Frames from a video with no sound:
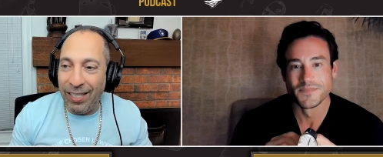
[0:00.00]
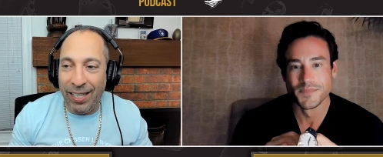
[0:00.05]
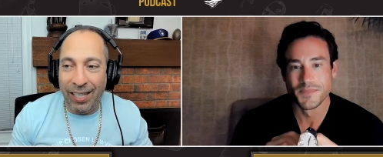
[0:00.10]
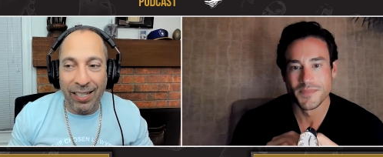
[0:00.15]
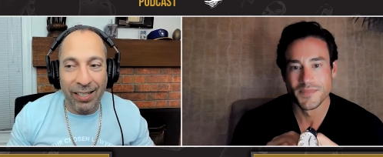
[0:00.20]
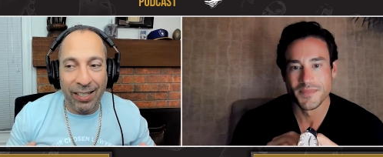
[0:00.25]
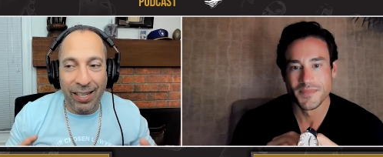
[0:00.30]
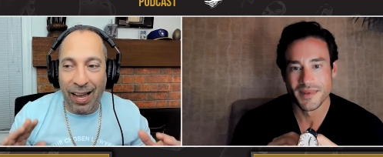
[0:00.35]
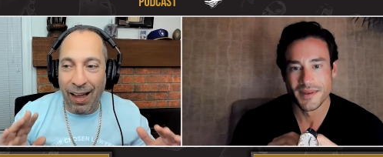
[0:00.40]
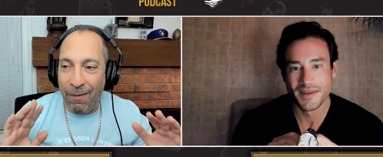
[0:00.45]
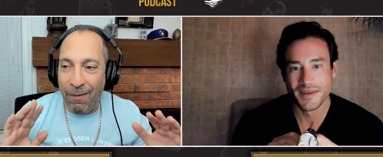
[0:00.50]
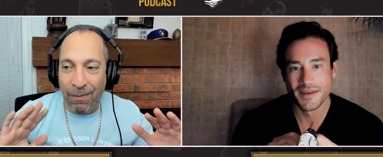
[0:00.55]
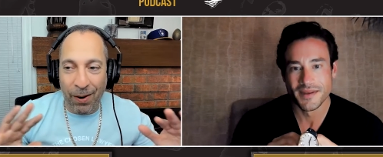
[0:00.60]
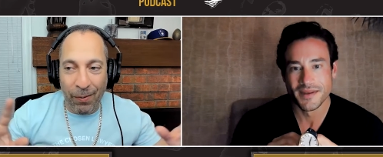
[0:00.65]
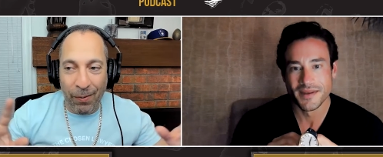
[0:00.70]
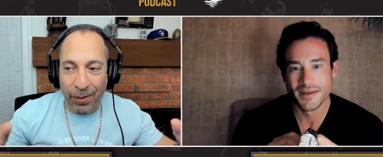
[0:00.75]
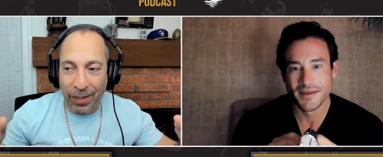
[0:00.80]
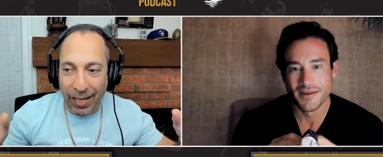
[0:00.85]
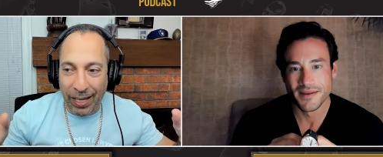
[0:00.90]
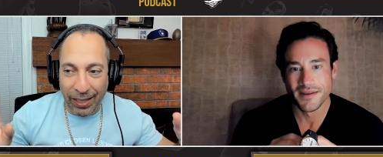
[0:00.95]
Speaker 1: and have fun
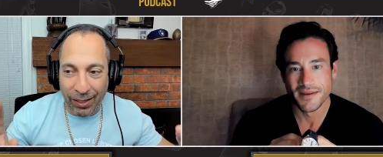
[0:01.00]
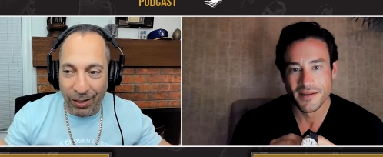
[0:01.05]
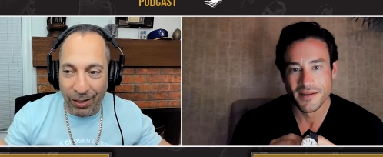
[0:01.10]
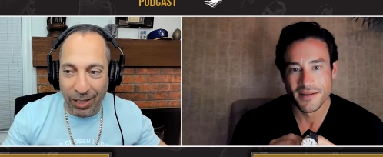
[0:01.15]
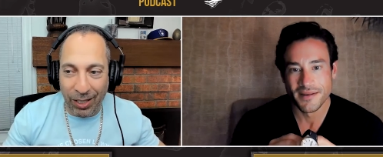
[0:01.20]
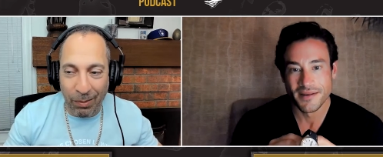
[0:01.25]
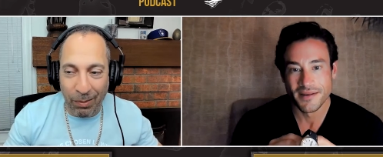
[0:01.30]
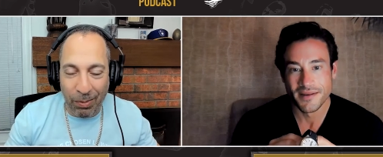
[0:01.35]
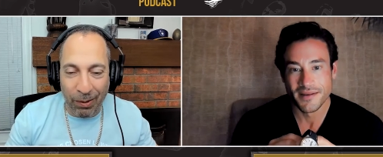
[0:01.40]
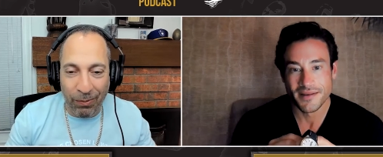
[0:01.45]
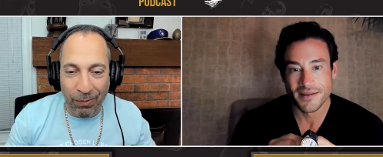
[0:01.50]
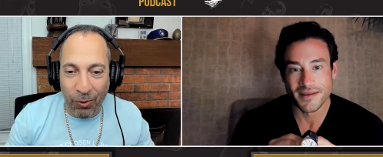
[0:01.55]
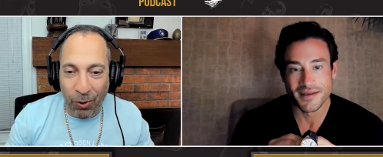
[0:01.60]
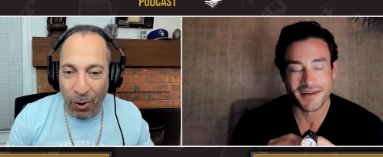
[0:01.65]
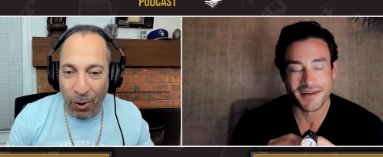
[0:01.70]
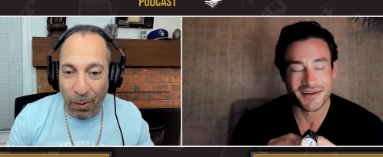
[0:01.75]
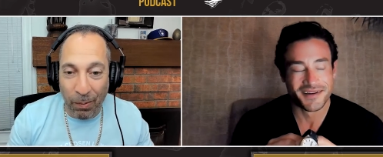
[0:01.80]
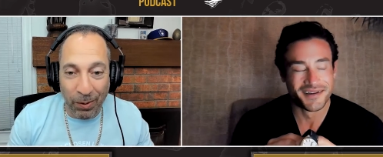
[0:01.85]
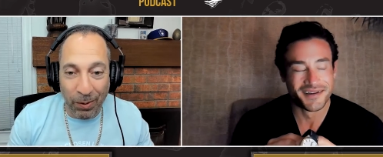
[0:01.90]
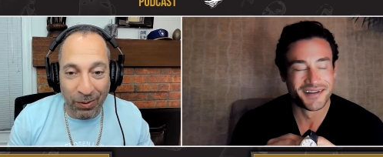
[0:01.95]
with that. There's gonna be
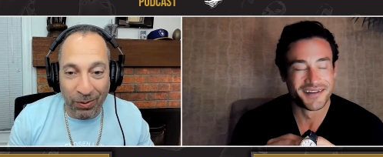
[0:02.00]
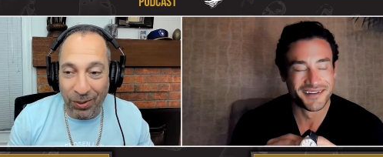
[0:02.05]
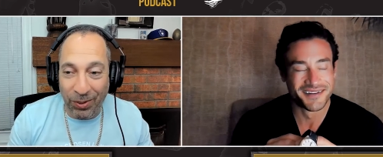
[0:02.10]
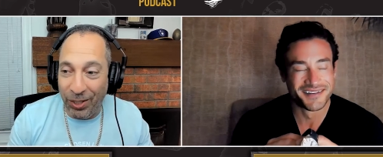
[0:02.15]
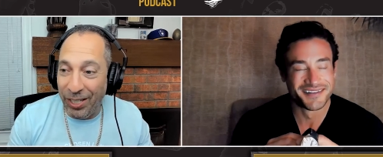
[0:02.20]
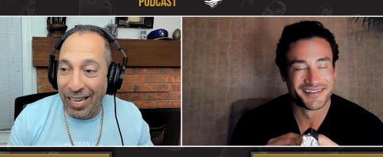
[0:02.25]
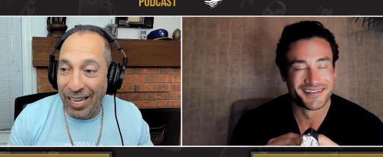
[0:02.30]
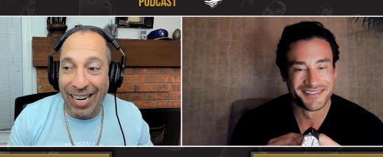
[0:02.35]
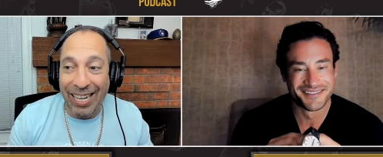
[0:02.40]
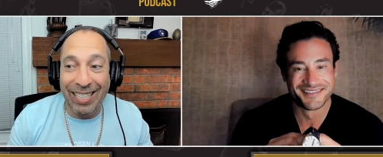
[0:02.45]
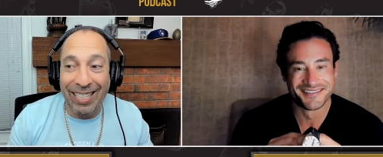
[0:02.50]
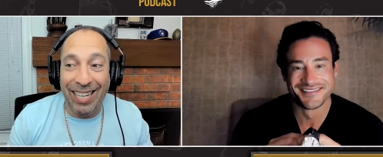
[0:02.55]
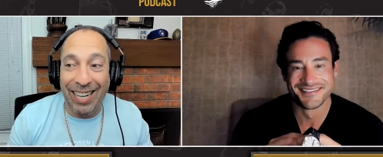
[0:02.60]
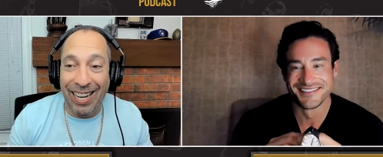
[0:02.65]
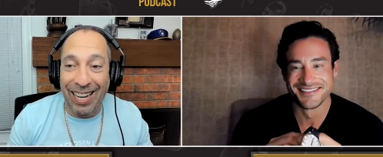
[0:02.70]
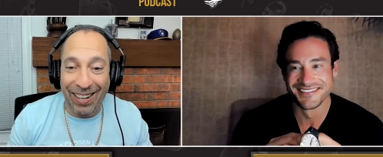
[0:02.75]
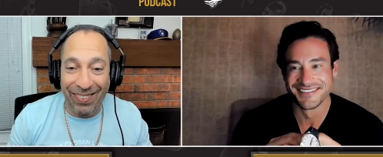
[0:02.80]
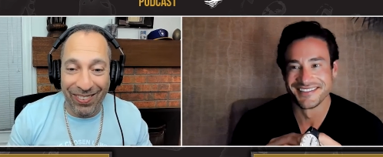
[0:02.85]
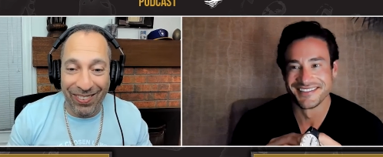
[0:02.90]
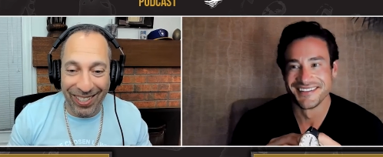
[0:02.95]
forums yeah. till the end of
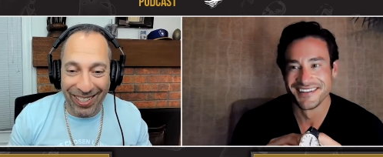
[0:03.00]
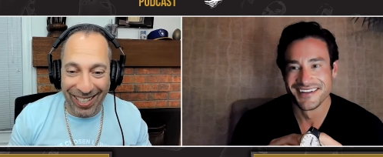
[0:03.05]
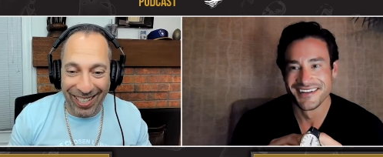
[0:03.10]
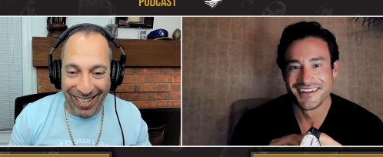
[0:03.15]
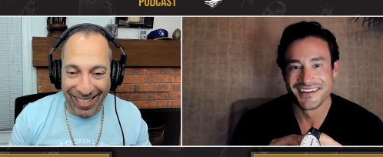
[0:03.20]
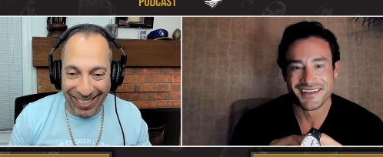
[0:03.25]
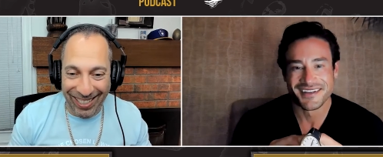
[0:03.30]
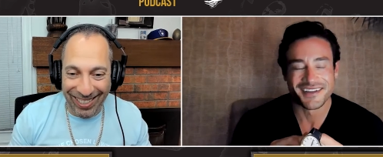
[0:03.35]
time on that.